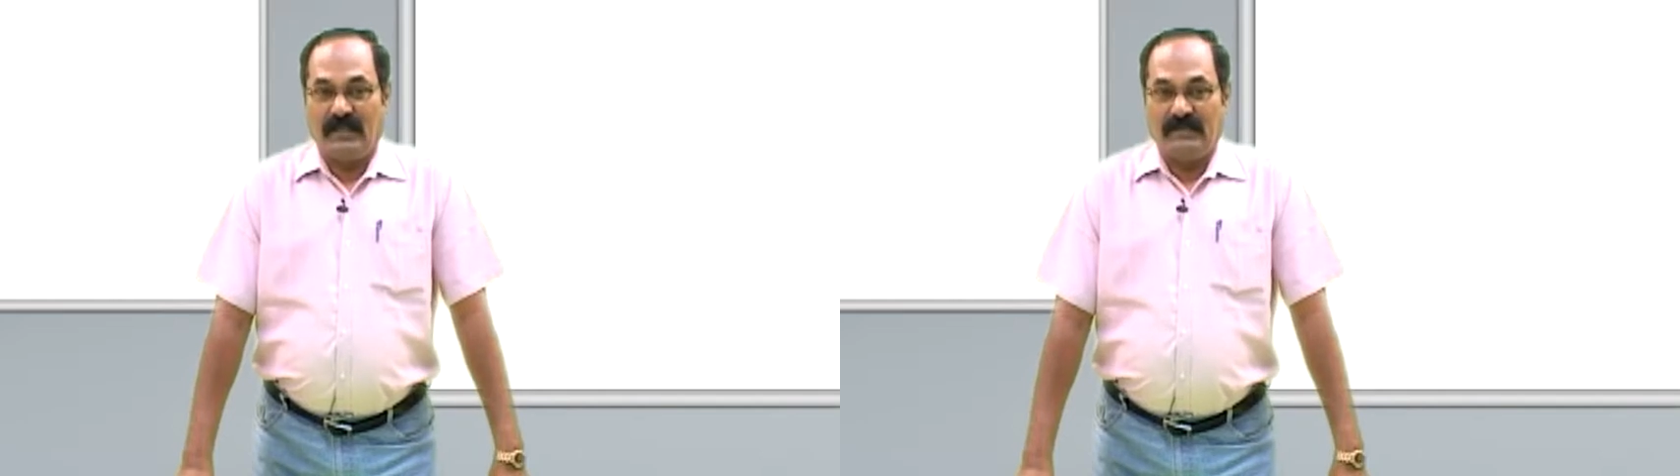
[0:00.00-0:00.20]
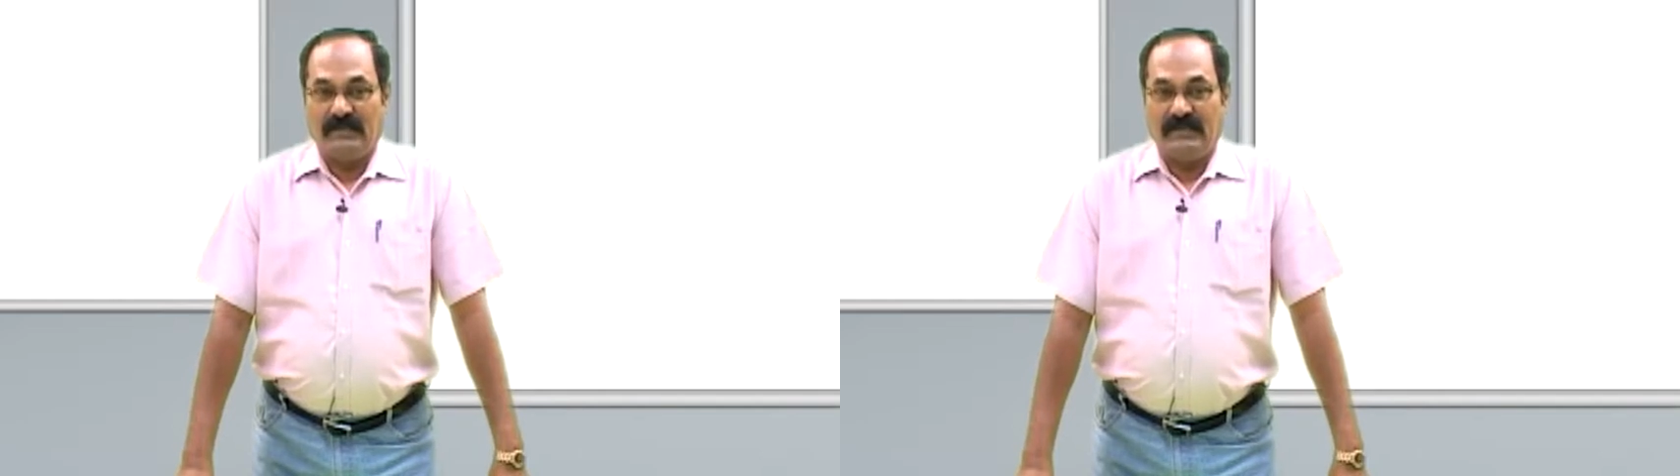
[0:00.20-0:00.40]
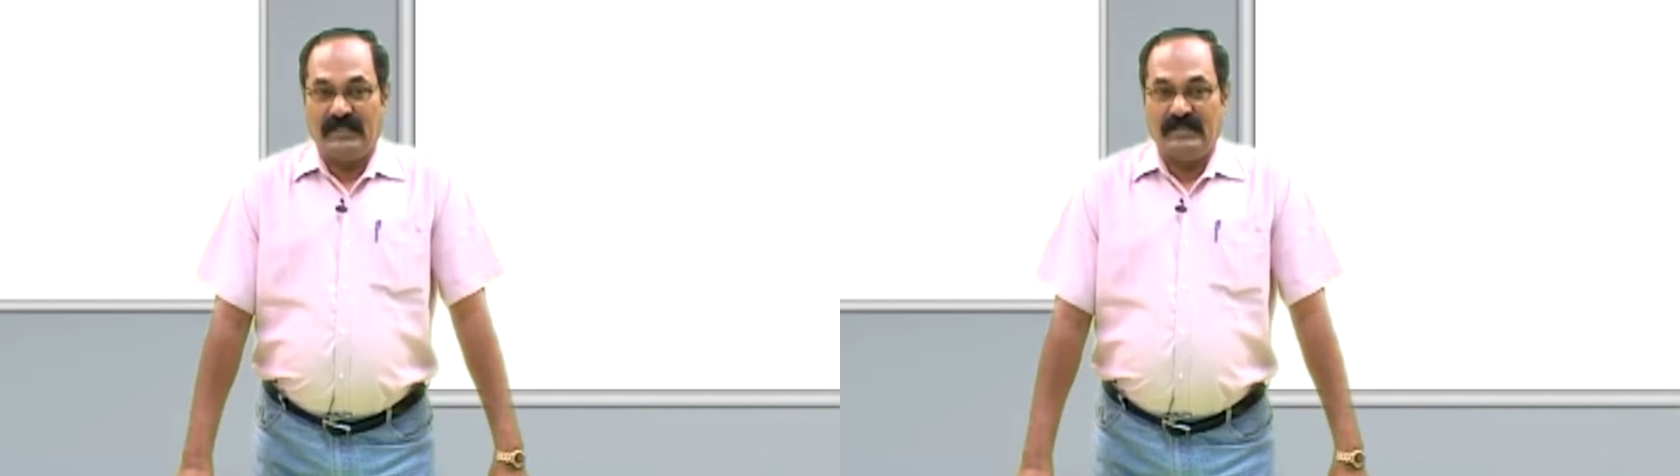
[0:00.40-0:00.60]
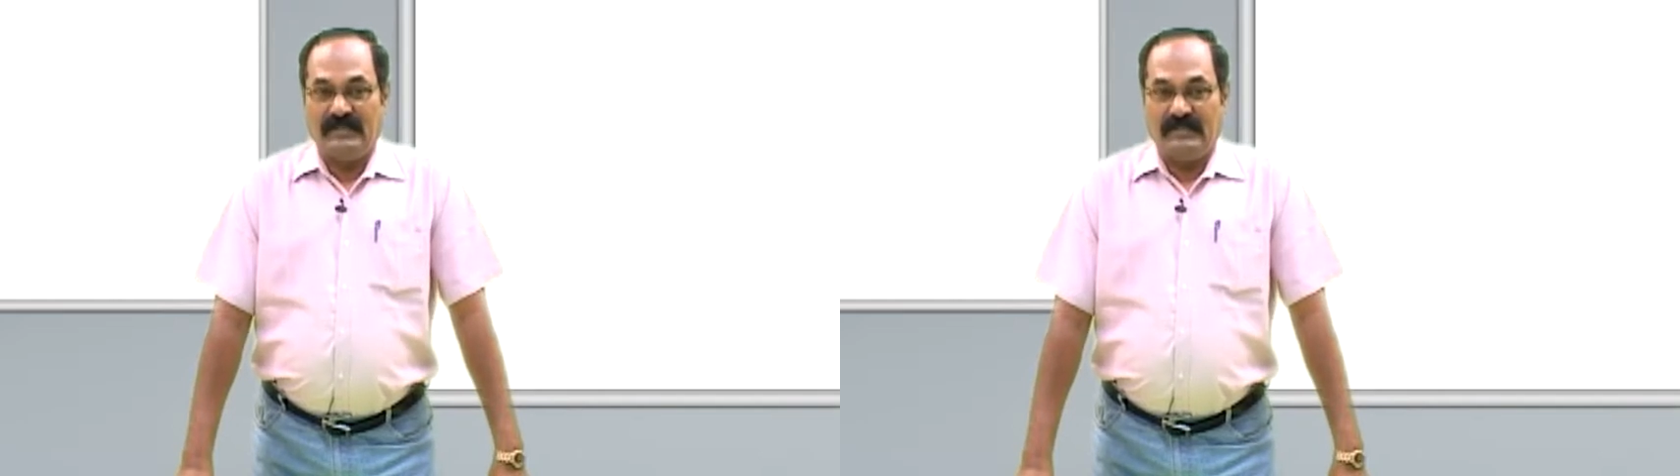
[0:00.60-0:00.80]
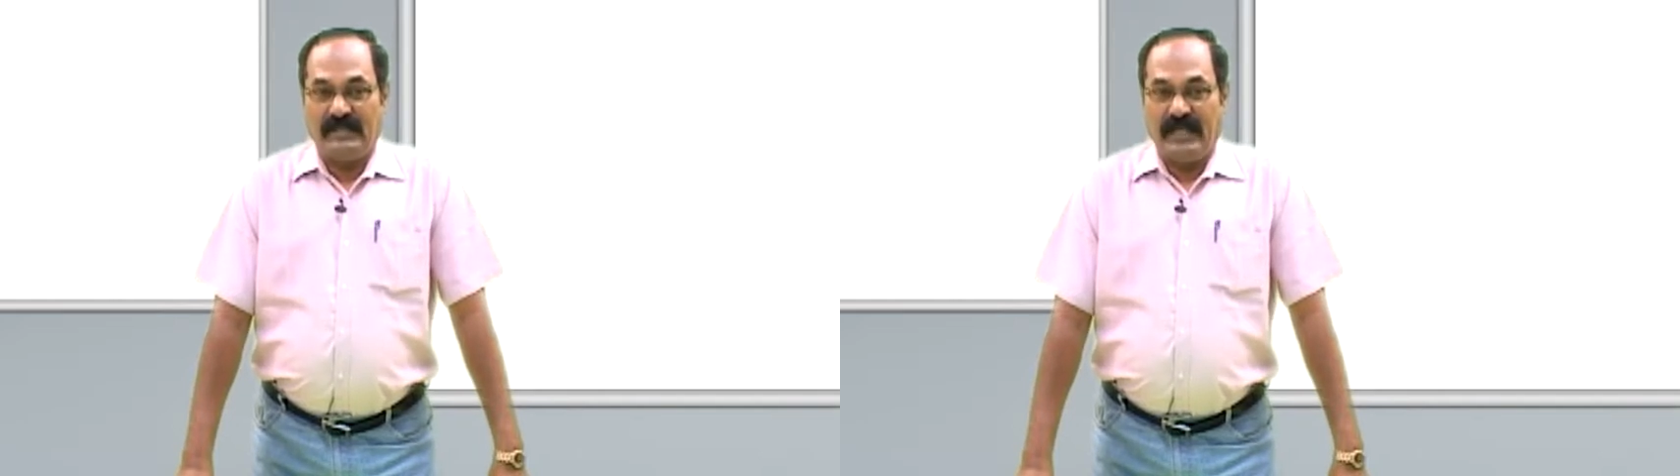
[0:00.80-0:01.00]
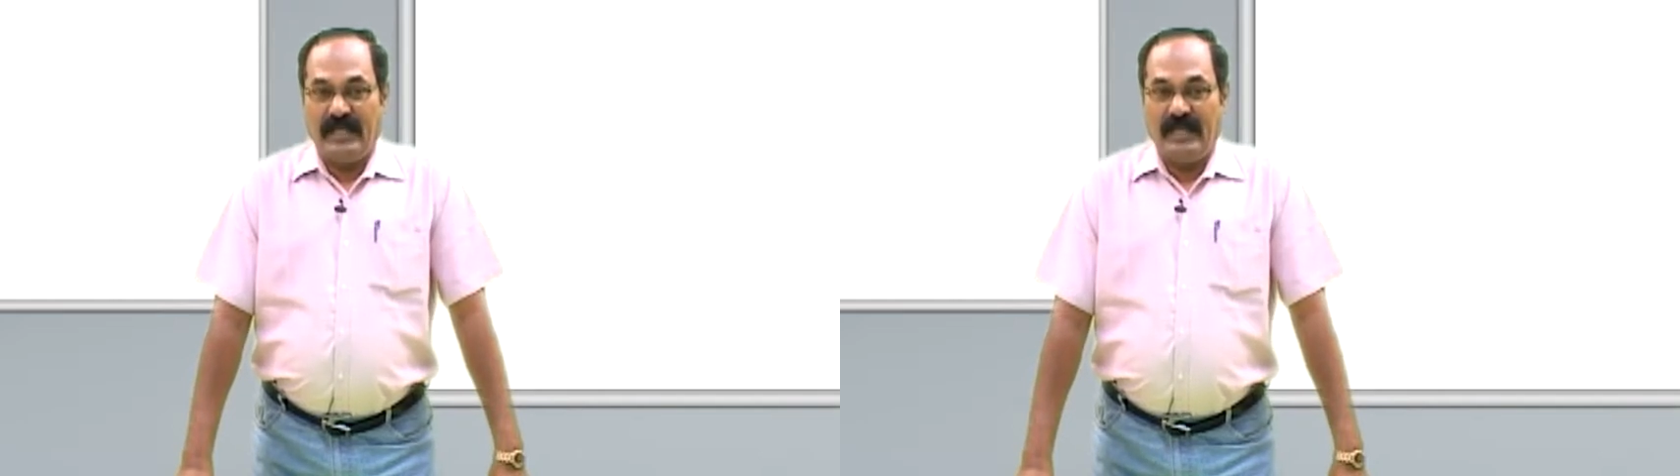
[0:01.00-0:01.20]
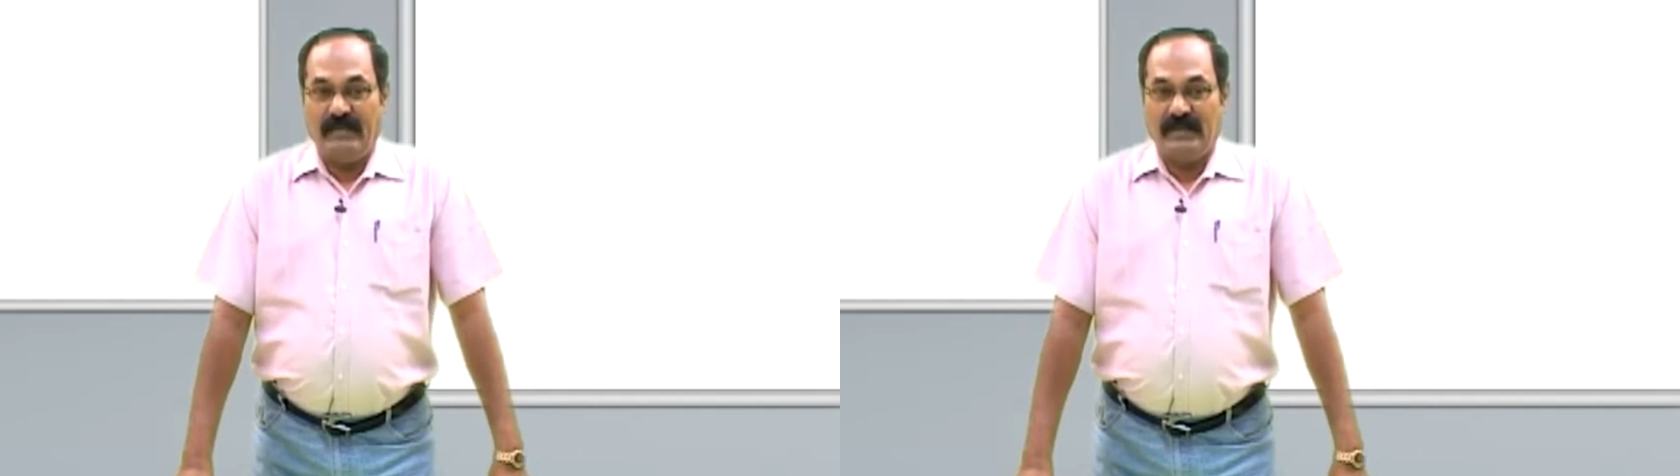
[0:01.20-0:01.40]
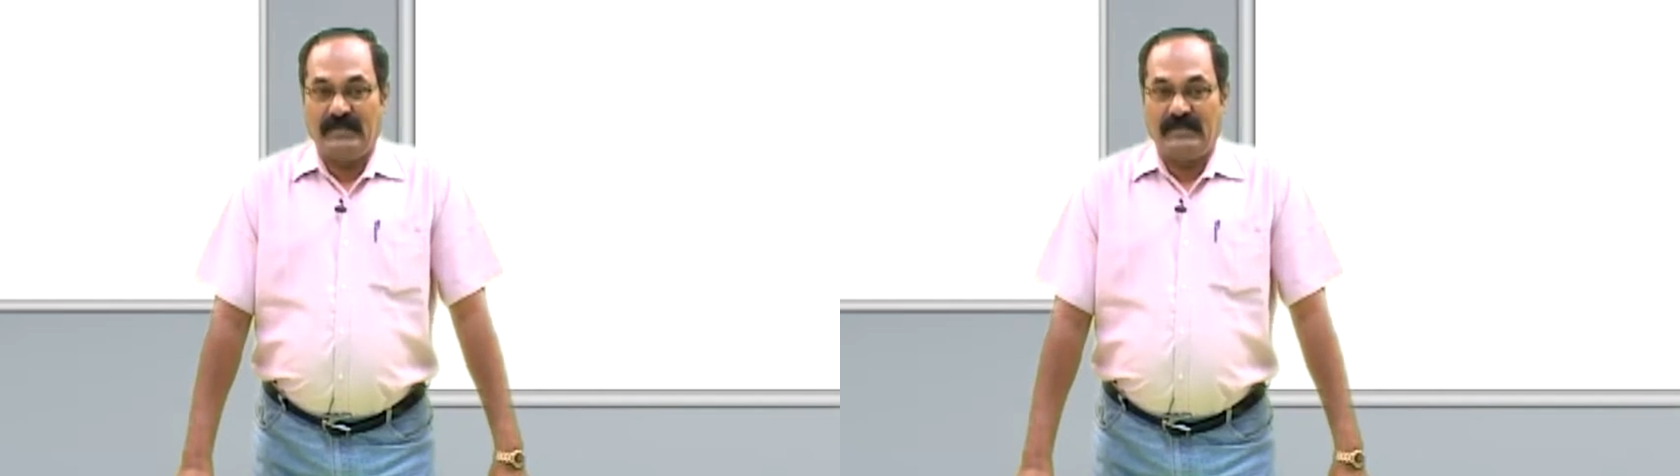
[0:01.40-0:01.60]
So this
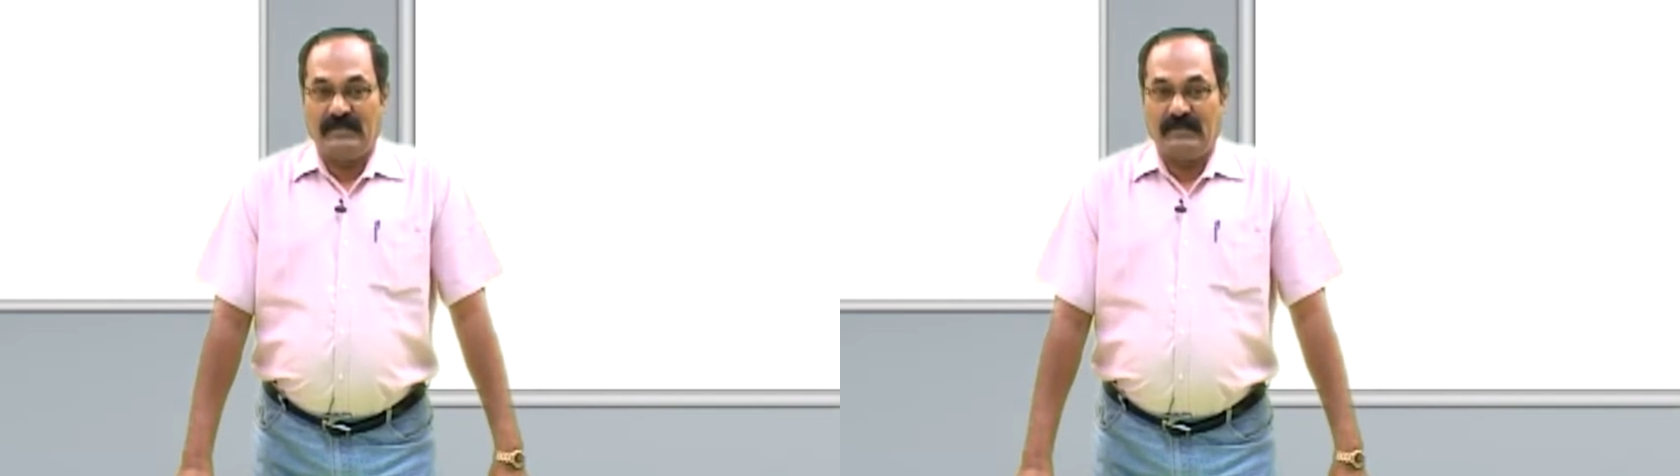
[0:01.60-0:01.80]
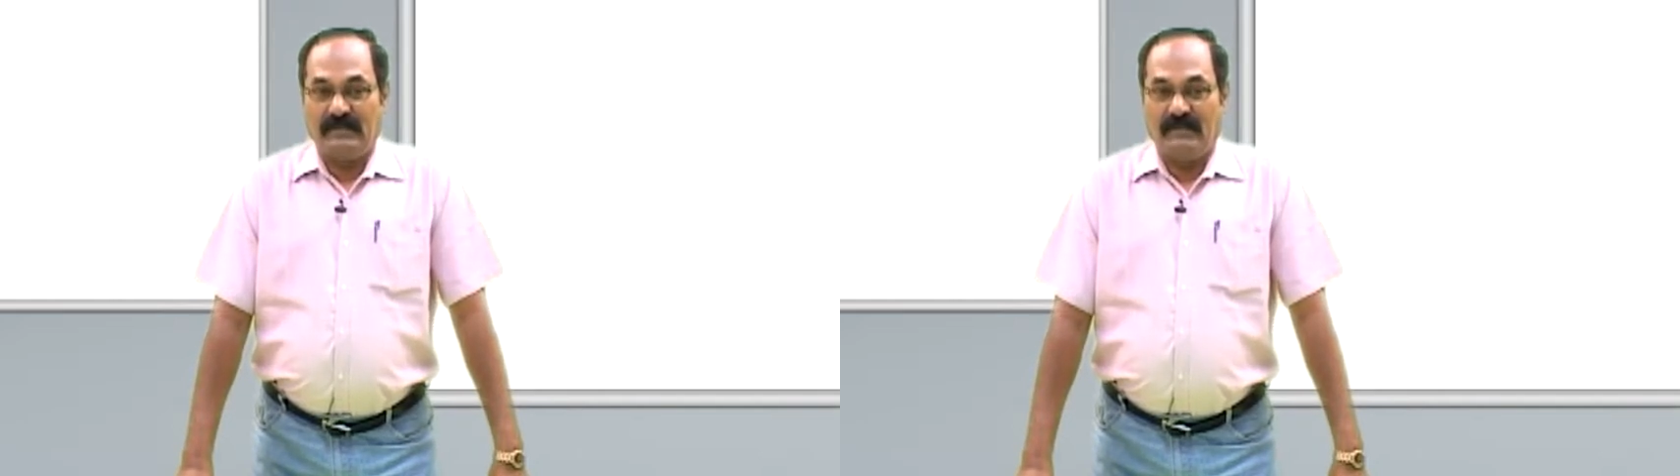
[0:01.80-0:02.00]
enables